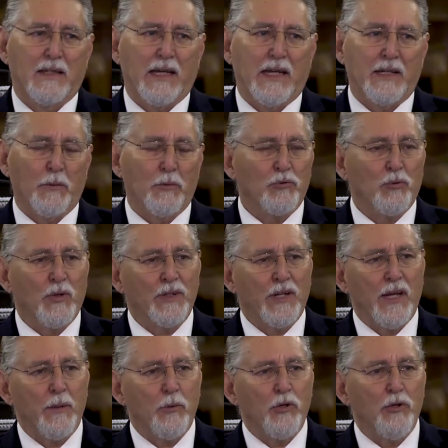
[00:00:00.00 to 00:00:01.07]
And there was one
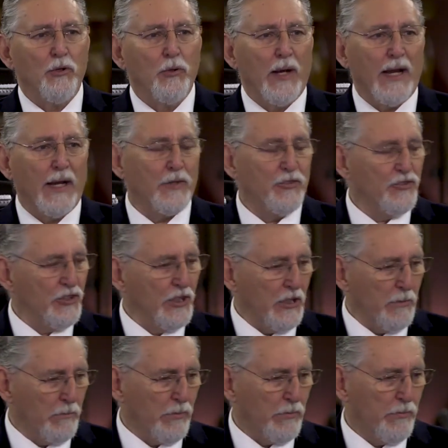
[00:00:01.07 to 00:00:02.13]
neighbor who had
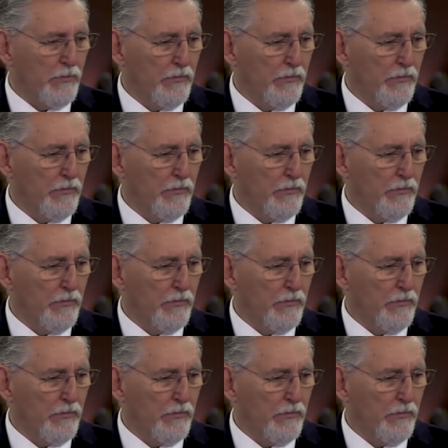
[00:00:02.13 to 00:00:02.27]
sheep.